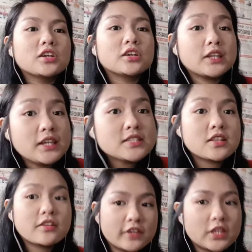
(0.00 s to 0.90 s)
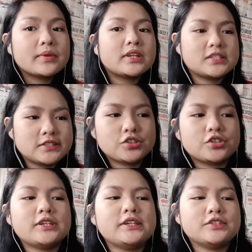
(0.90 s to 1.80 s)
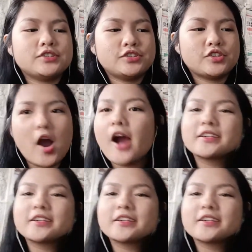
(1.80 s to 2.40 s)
readings in the Philippine history. Char.